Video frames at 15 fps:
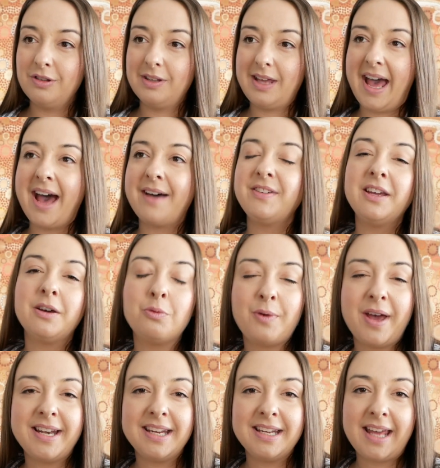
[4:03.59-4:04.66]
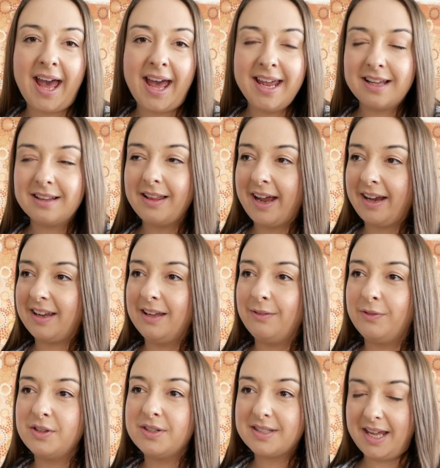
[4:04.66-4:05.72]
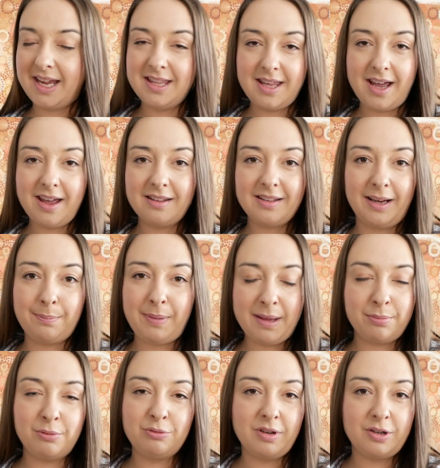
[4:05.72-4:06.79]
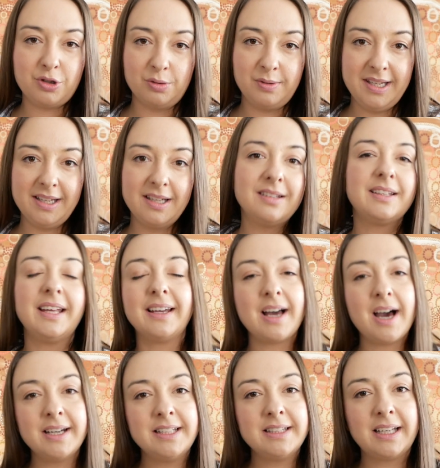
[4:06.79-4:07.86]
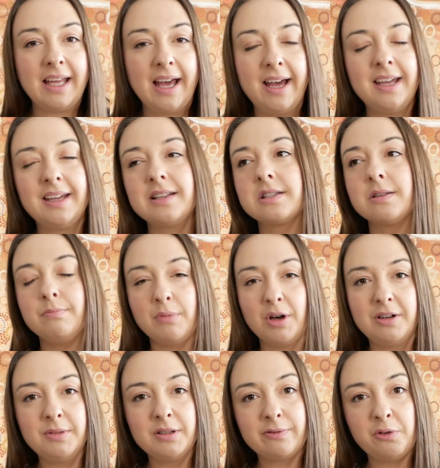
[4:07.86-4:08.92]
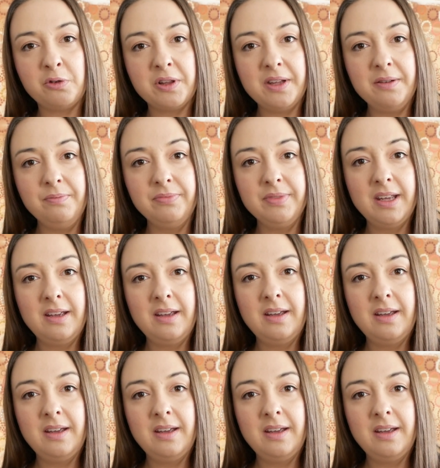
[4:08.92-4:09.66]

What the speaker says: having a wedding cake, like if you see that, like people are doing it, they're cutting the cake, it's a moment for them,